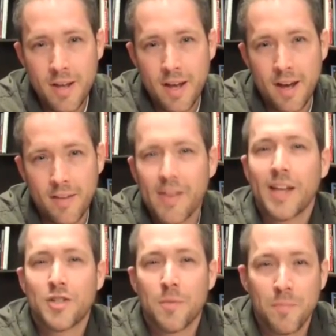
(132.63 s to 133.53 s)
Uh, they
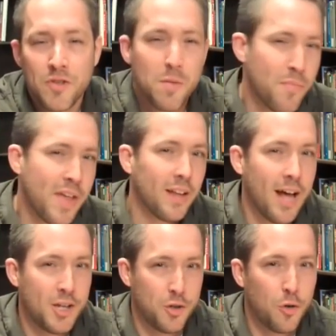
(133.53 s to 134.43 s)
had some, some
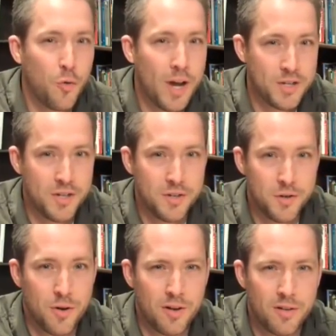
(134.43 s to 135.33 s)
theological questions,
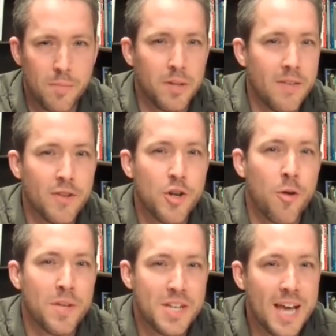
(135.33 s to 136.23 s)
or I believe the
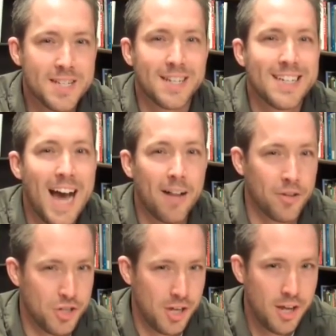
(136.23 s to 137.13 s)
term is
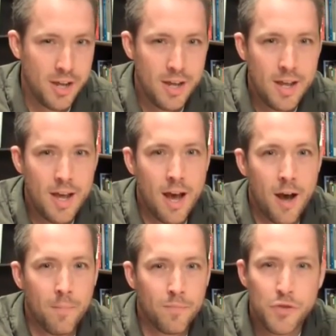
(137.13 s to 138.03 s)
eschatology.
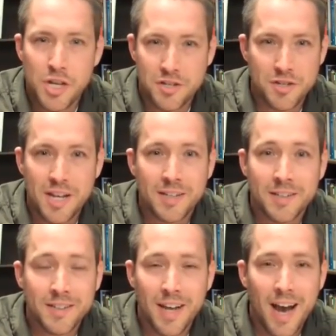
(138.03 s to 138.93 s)
Um, Jesus didn't,
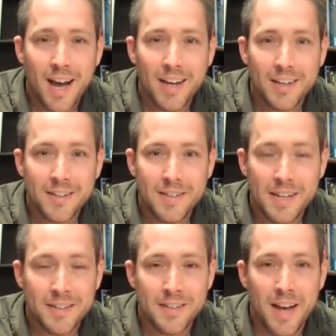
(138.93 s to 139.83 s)
uh,
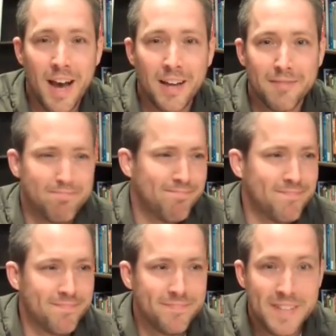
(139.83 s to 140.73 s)
didn't, uh,
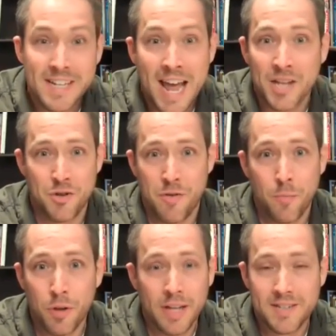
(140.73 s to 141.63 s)
didn't answer them
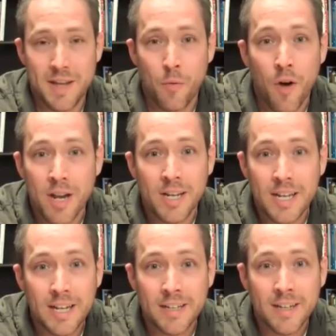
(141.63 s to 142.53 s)
really as they wanted. He
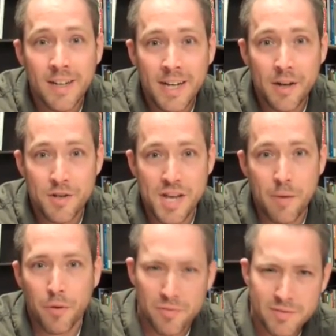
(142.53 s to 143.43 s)
didn't, you know, say,
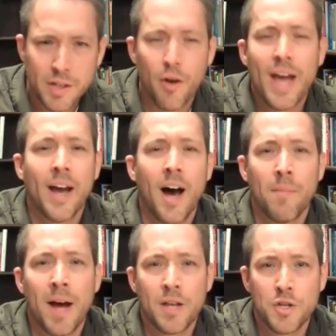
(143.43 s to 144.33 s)
well, you know, hang on,
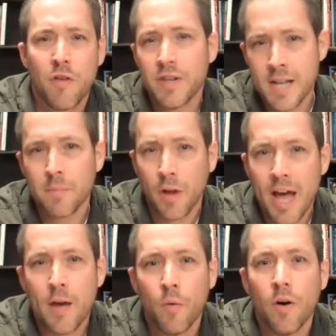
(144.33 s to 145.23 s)
my servant Tim will,
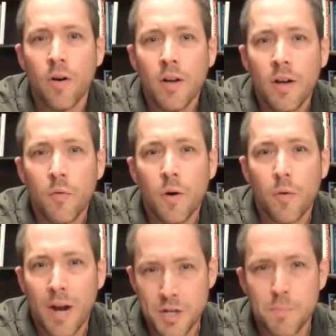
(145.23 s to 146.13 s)
LaHaye will, will
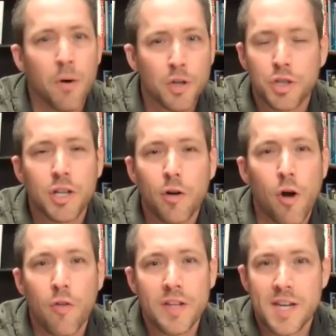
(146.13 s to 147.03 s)
write some books and clear
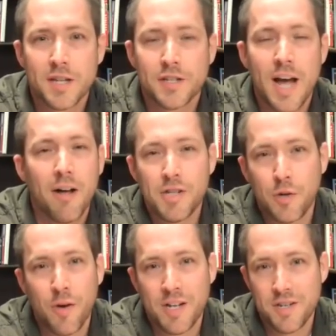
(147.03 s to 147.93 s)
all these eschatology
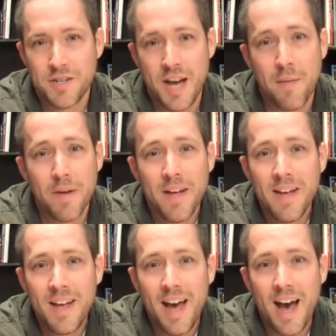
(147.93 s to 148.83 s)
questions up.
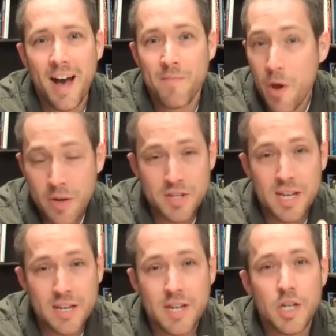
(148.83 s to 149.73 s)
Uh, no, he,
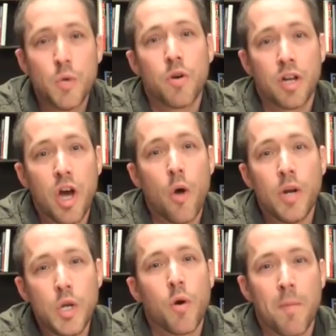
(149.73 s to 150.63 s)
he said, you were to go
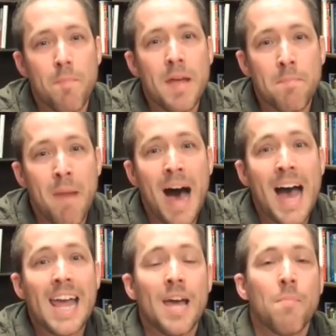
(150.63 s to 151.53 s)
and you are to be
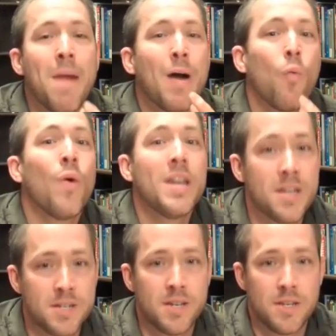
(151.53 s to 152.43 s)
my, my
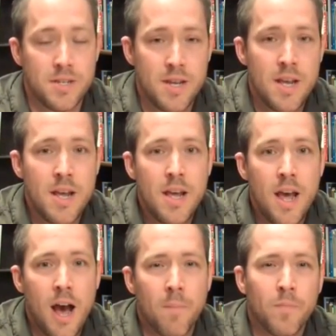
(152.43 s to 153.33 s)
witnesses.
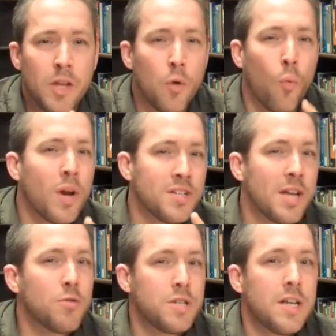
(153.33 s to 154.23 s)
Um, it, what is
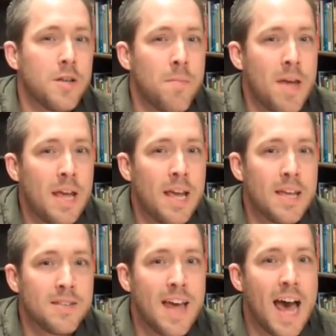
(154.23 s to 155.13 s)
interesting to me
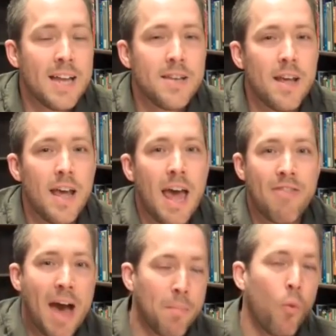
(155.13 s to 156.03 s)
is that at
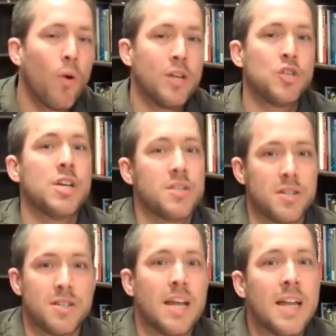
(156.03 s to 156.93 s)
that point,
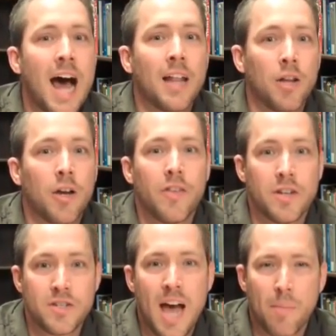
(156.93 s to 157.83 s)
Jesus did not look at the
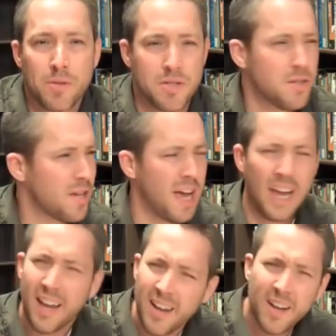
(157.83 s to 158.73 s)
disciples and
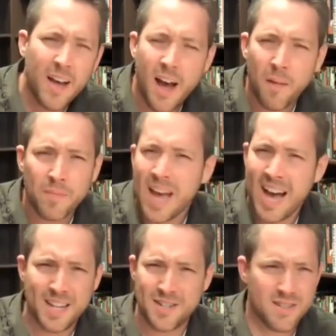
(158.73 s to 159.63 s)
say, um,
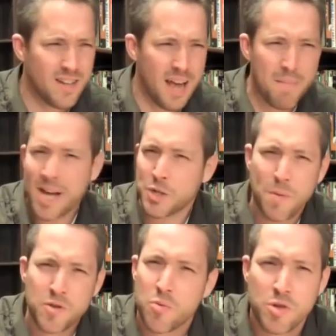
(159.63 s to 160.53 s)
guys, am I
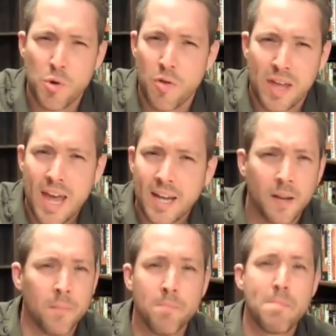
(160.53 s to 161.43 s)
supposed to restore the
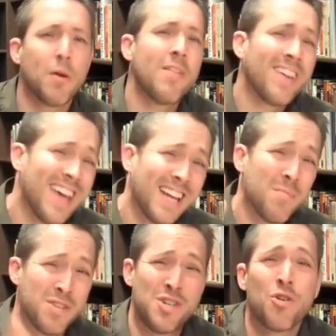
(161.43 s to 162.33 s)
kingdom? Building the kingdom
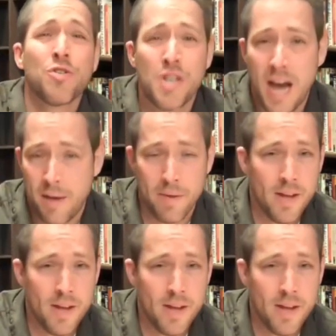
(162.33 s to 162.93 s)
is your job.